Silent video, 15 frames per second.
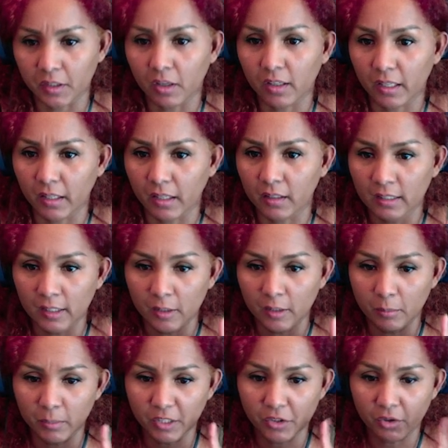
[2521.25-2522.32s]
Okay,
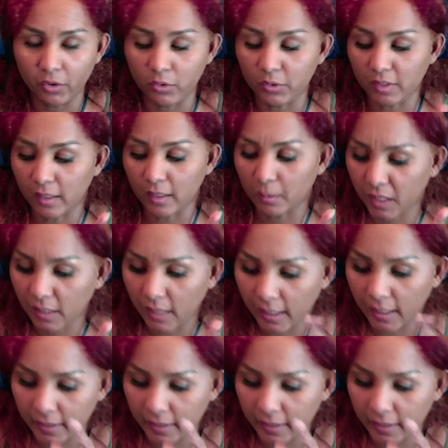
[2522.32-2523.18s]
make sure to send me an